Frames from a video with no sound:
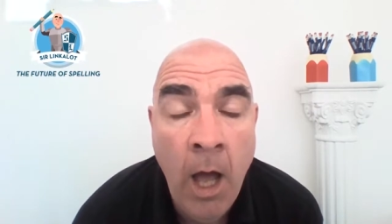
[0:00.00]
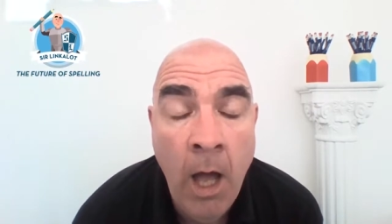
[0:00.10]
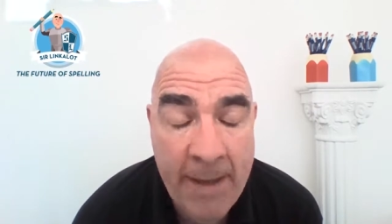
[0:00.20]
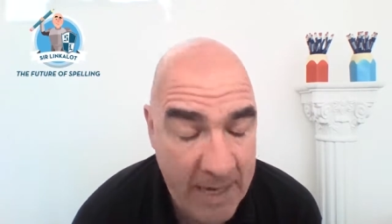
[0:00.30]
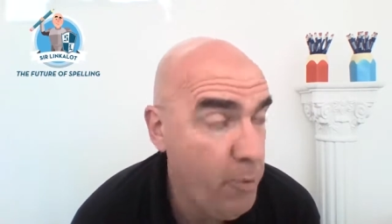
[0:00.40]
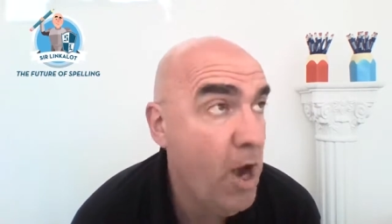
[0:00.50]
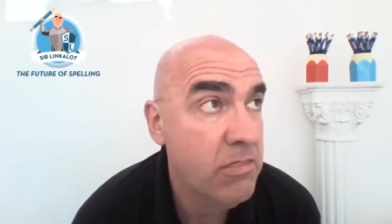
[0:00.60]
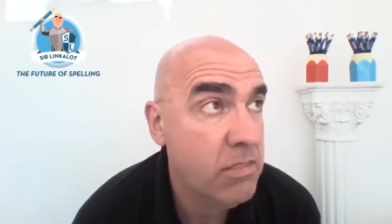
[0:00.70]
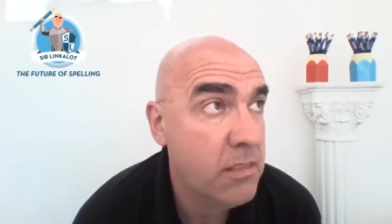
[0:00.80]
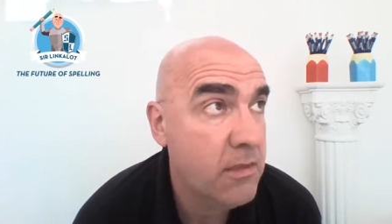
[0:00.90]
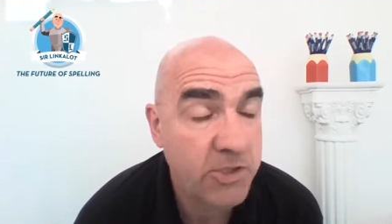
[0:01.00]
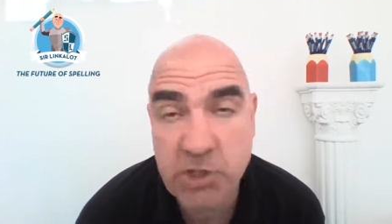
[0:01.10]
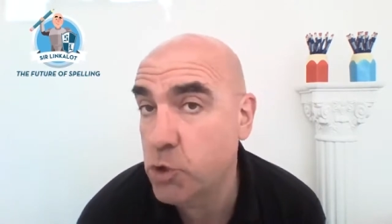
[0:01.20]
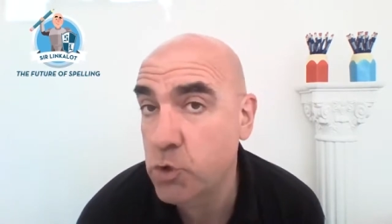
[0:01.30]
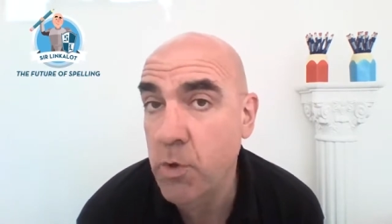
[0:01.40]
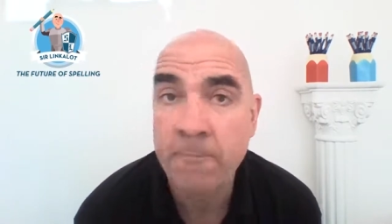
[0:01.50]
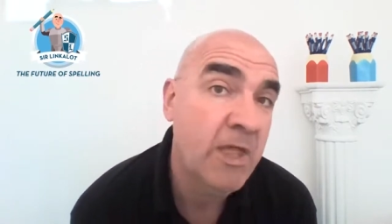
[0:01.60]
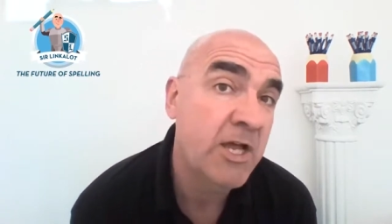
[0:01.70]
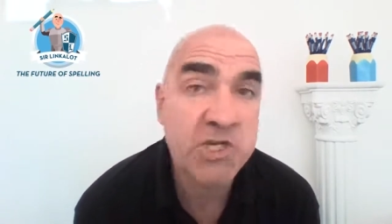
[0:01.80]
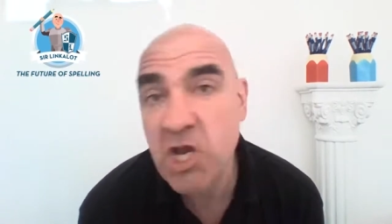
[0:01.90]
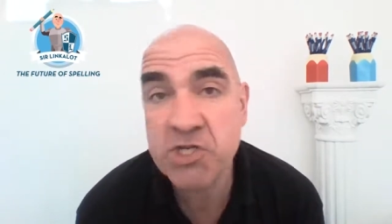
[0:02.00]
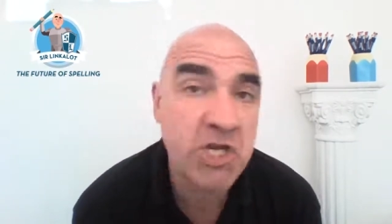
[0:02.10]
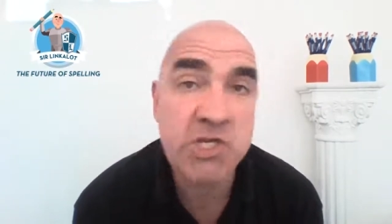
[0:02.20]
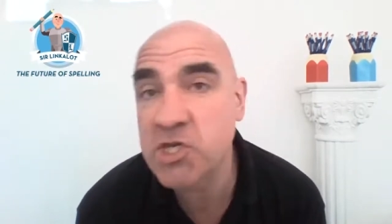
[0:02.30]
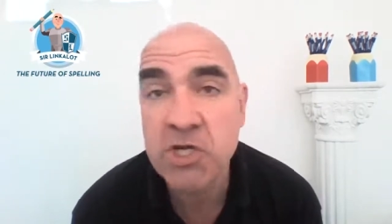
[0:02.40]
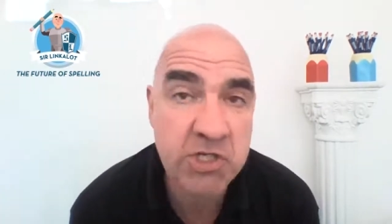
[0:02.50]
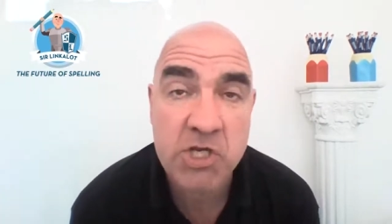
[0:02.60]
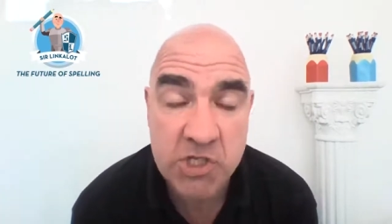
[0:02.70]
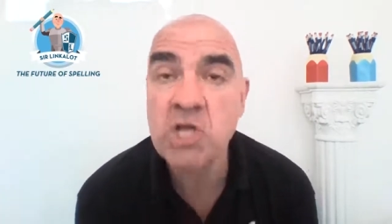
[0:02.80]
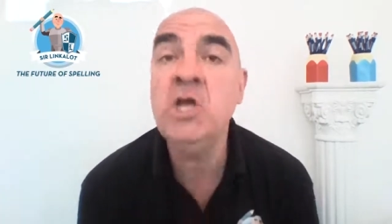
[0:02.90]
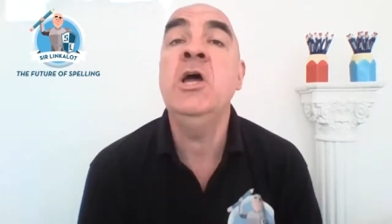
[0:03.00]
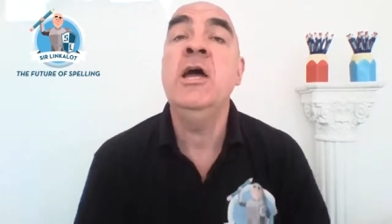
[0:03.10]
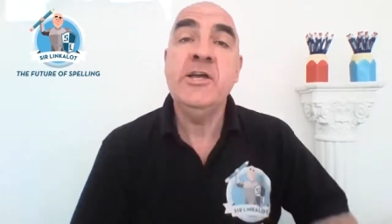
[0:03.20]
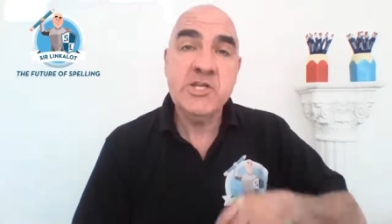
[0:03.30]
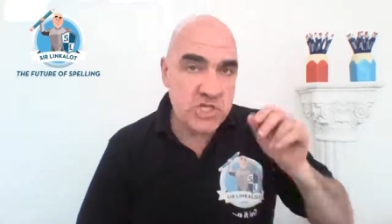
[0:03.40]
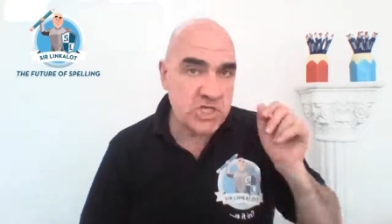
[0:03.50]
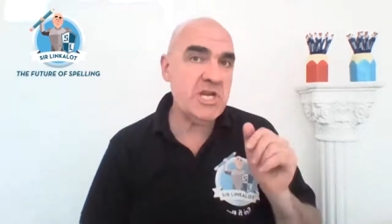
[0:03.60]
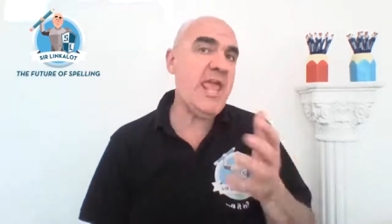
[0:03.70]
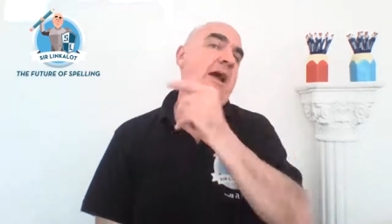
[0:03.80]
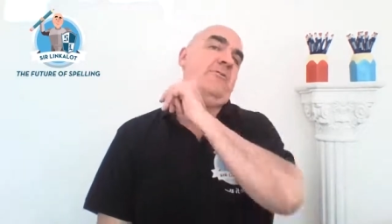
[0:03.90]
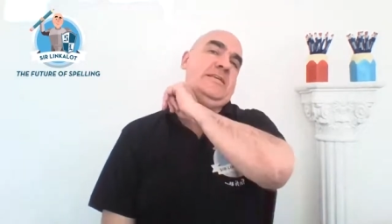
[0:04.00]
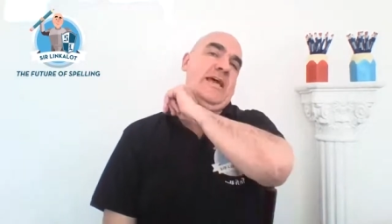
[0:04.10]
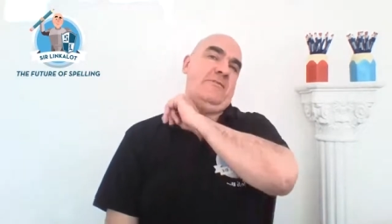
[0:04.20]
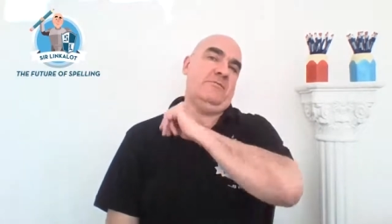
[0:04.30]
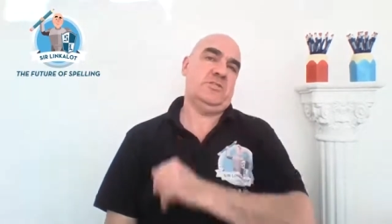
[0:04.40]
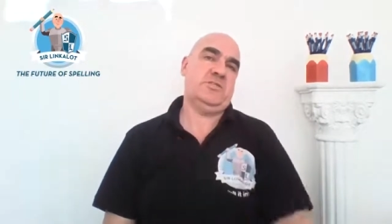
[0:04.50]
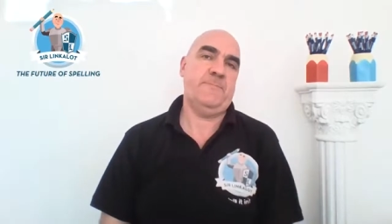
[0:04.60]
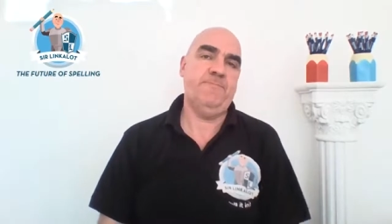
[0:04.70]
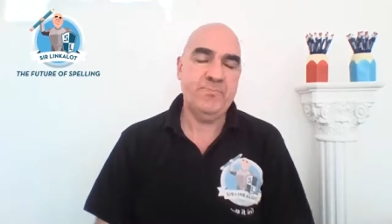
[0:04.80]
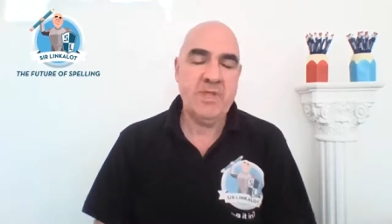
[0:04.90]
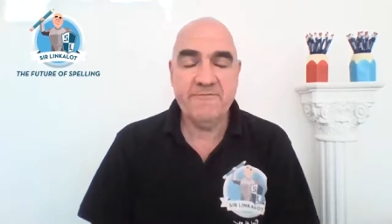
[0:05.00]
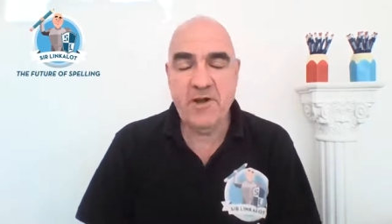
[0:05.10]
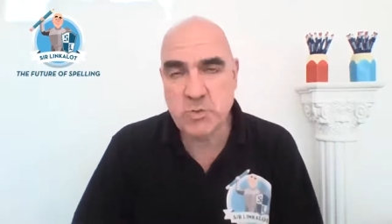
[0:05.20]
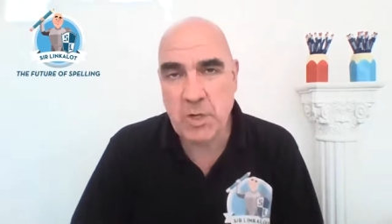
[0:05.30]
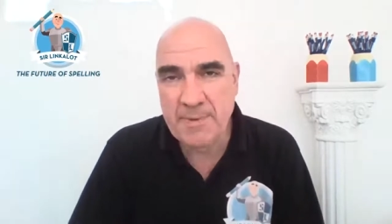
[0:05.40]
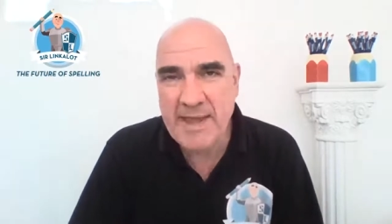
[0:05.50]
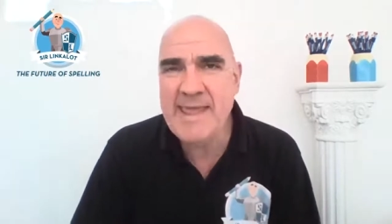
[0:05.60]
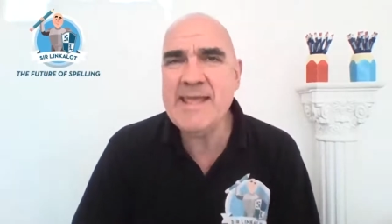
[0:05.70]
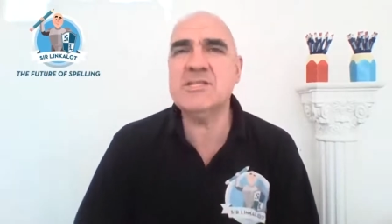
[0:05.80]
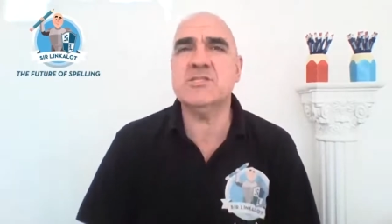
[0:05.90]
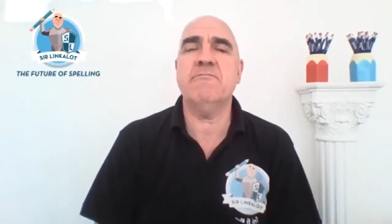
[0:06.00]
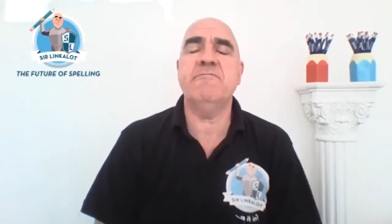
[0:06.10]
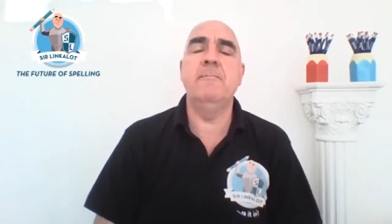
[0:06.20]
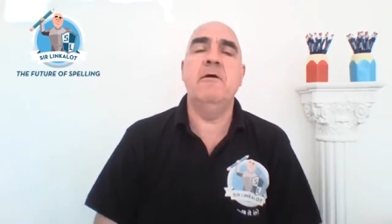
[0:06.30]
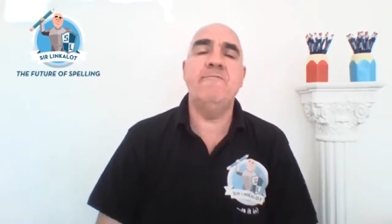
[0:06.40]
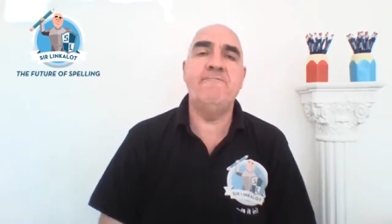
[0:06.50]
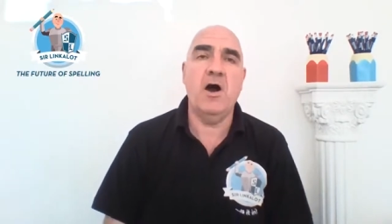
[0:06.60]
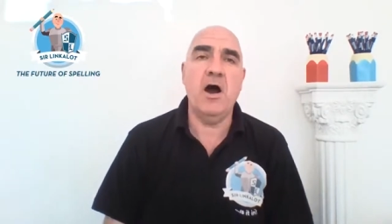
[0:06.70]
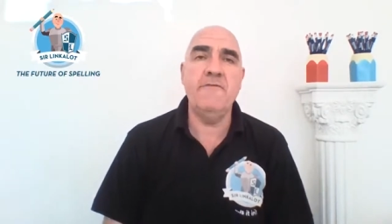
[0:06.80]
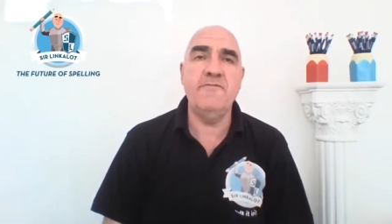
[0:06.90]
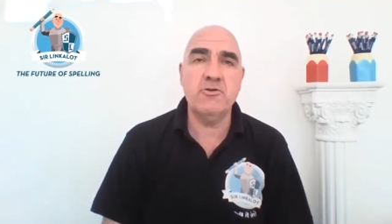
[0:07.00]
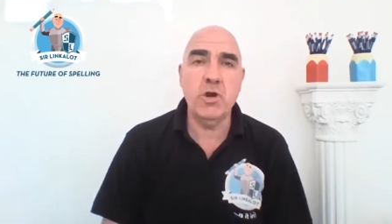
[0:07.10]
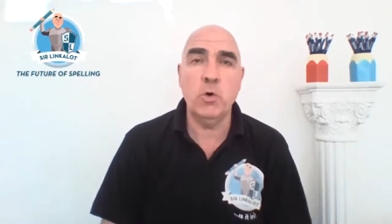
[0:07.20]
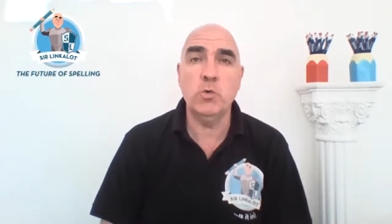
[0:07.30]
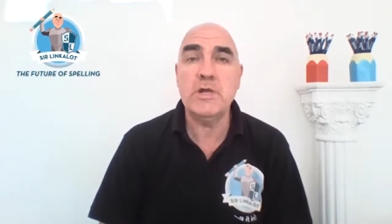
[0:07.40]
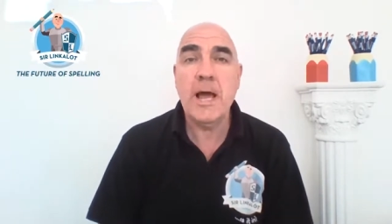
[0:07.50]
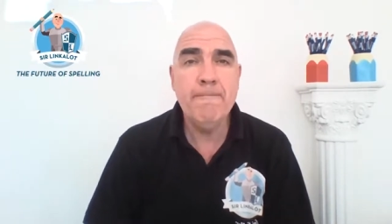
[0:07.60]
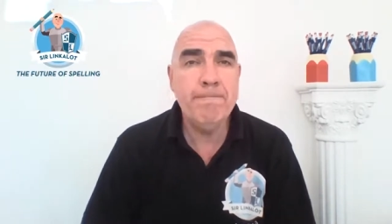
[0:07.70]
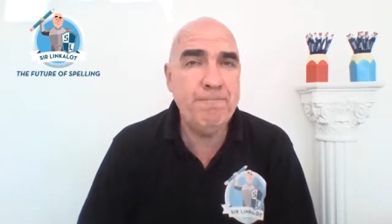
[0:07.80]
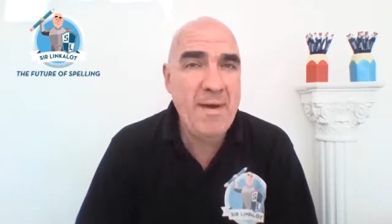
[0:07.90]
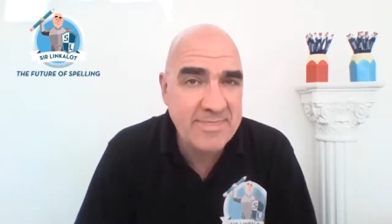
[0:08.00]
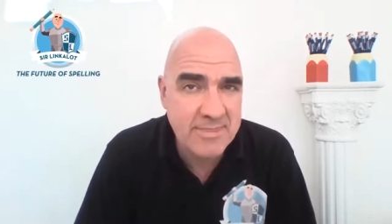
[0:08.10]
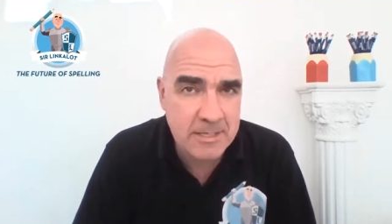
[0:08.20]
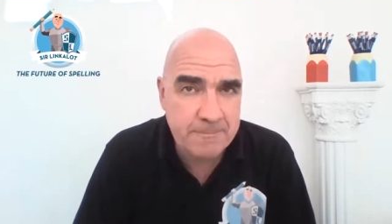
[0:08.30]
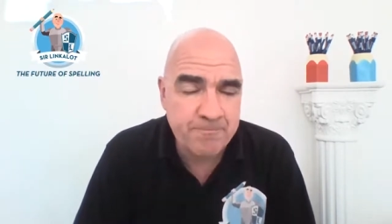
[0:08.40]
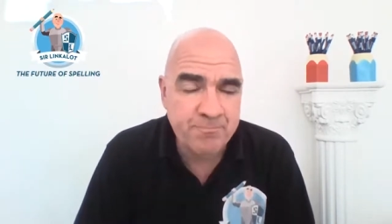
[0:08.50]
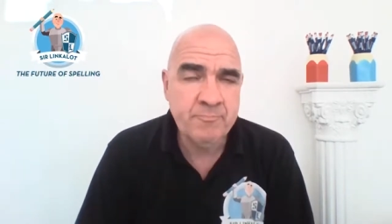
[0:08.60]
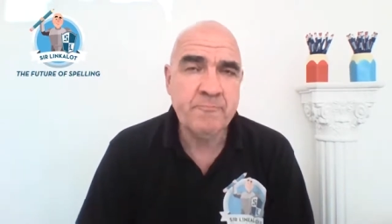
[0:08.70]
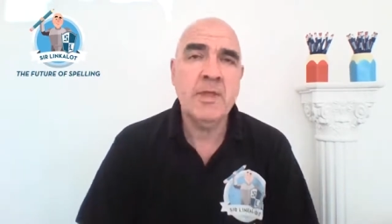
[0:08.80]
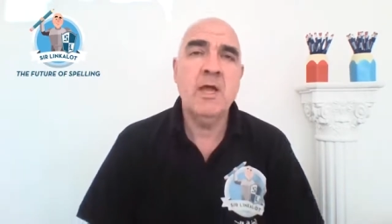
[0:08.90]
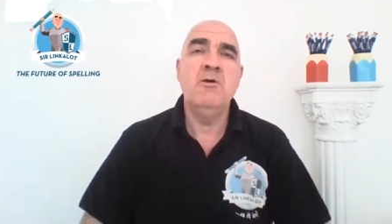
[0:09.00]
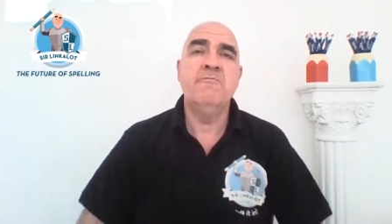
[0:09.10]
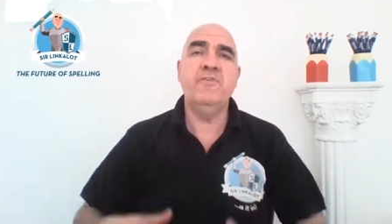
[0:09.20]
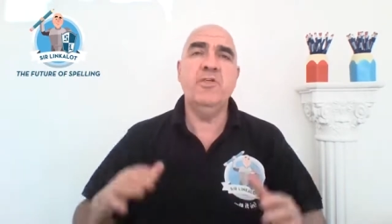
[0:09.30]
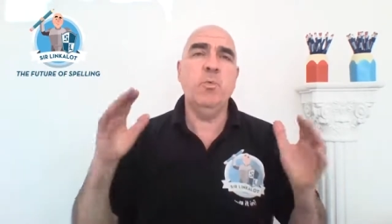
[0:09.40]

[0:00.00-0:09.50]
out of breath. Two shoutouts. First one up is from 5-year-old Bethan for the